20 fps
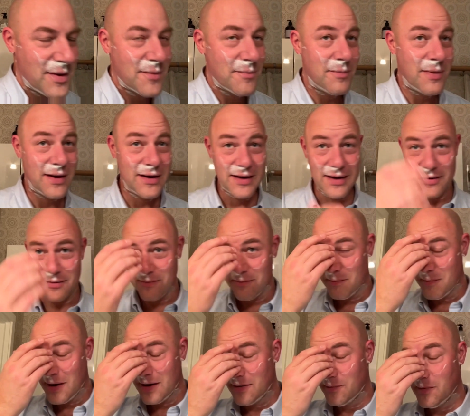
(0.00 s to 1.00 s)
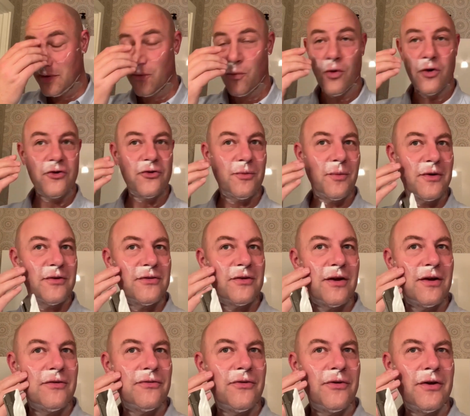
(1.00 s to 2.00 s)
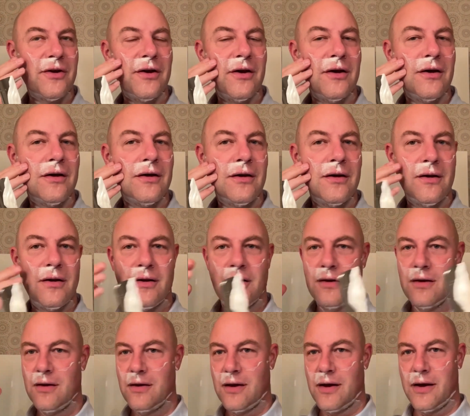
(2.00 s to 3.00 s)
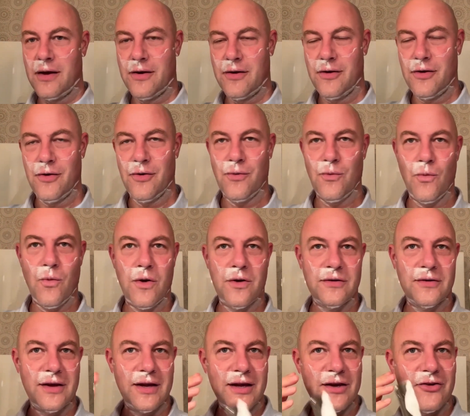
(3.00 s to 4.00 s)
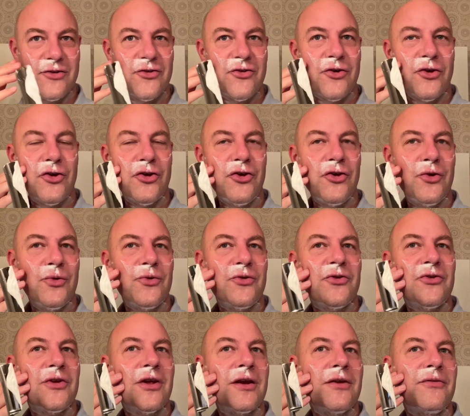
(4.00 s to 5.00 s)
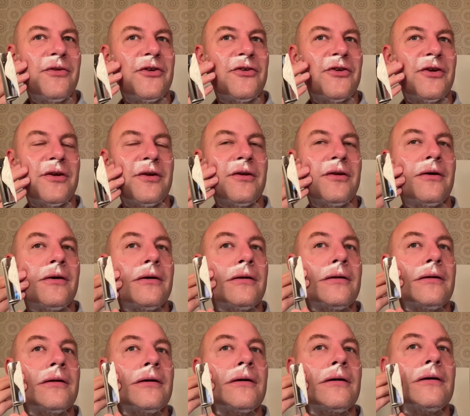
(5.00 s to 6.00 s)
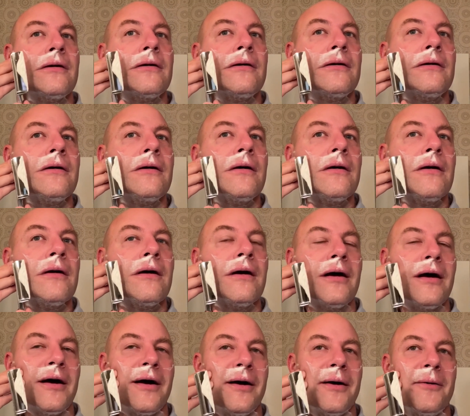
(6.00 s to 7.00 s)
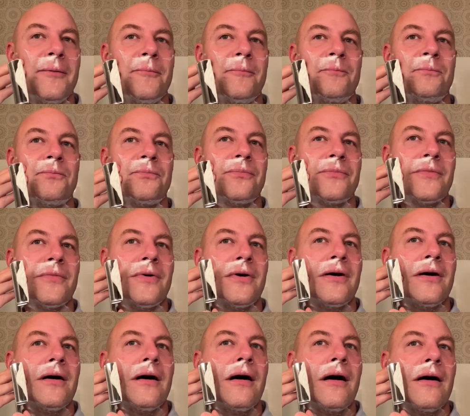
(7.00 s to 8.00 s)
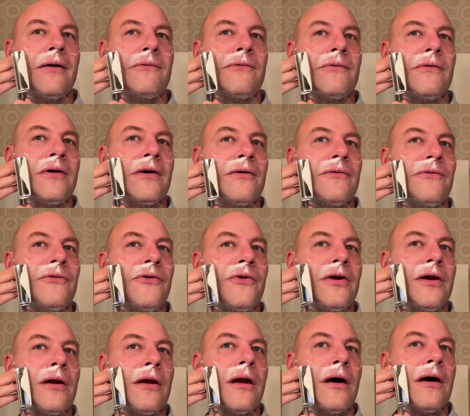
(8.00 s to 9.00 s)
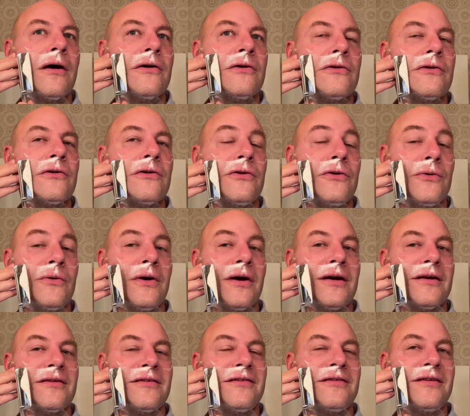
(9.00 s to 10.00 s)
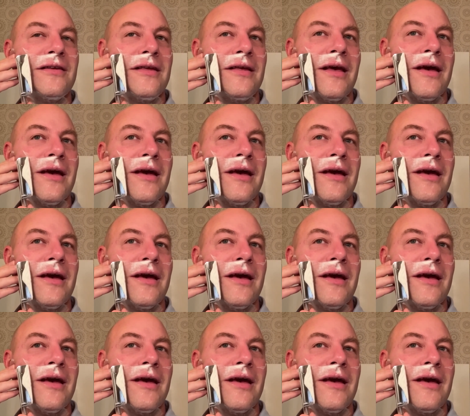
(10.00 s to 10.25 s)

buddy made me watch myself on a, I don't know what inch, huge television, I've realized you guys see